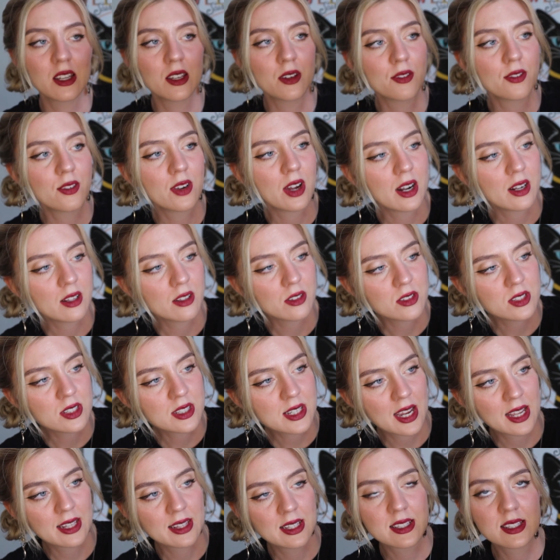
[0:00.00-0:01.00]
We've got a little
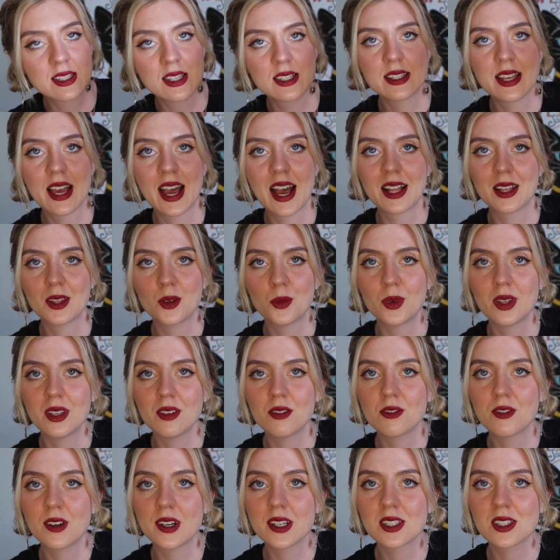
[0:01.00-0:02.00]
sign that says
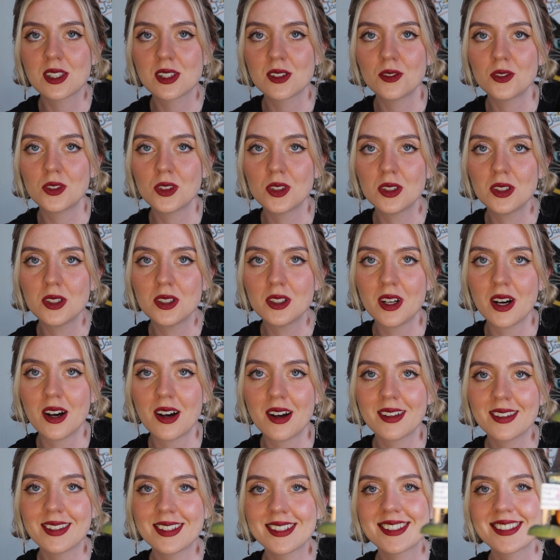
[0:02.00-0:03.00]
Halloween Festival
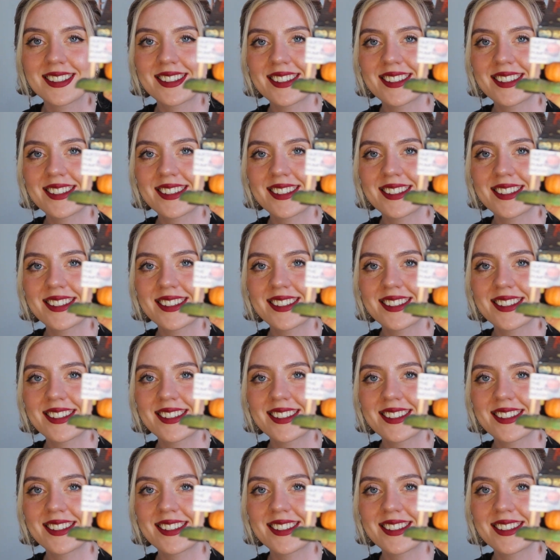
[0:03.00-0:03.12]
on the